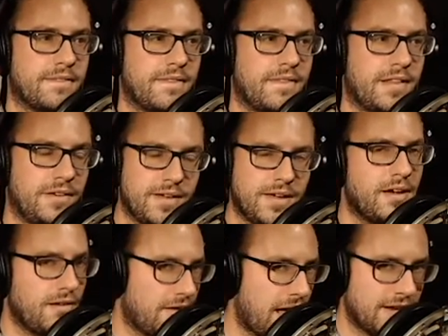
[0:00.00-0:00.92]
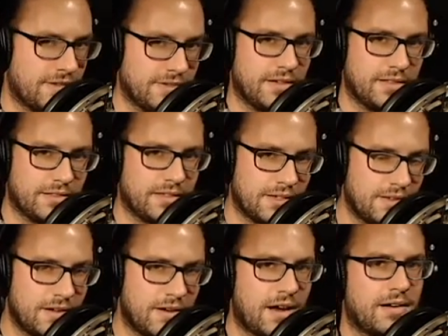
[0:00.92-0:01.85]
You can congratulate. You
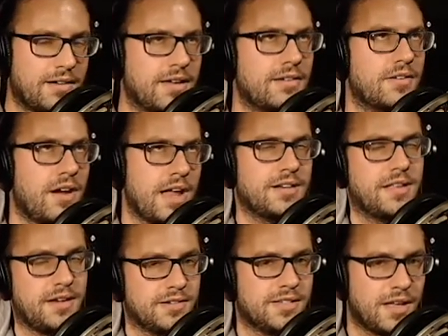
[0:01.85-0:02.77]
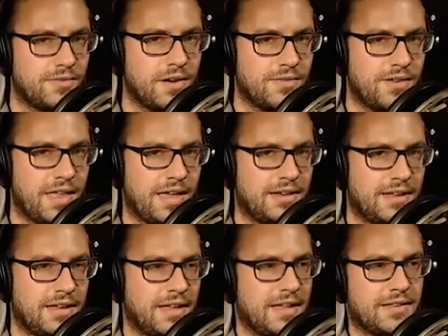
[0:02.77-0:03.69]
can congratulate yourself over that.
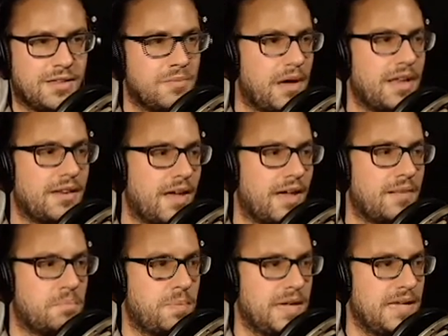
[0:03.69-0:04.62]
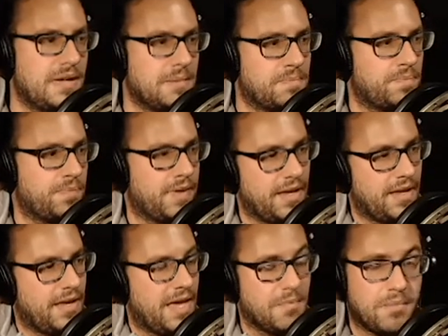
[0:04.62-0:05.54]
You might not be.
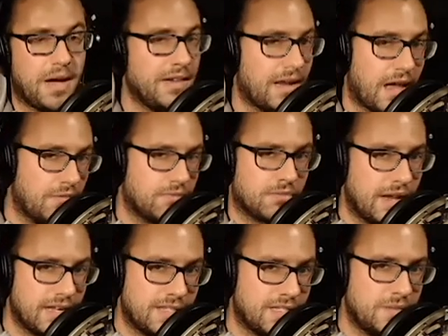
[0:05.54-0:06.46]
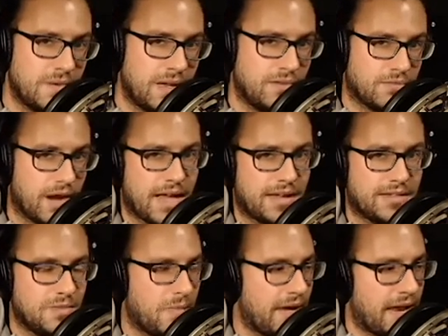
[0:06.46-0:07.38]
It might not raise you in ranks.
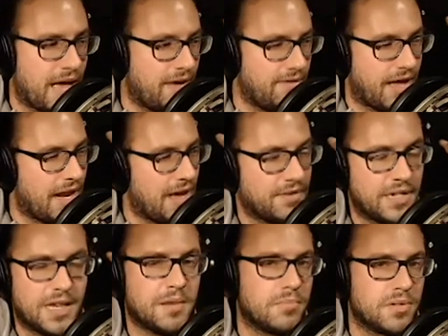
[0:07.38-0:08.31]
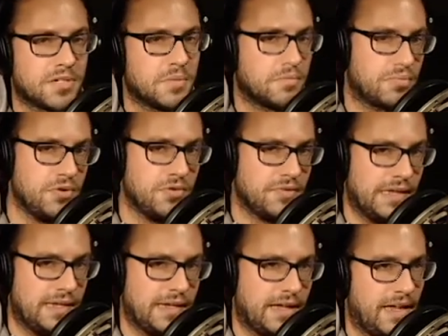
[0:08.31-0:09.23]
You might not have a number to prove
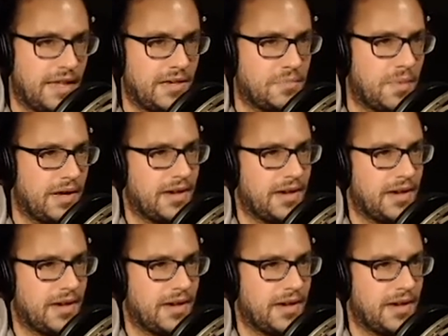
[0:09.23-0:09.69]
it, and you might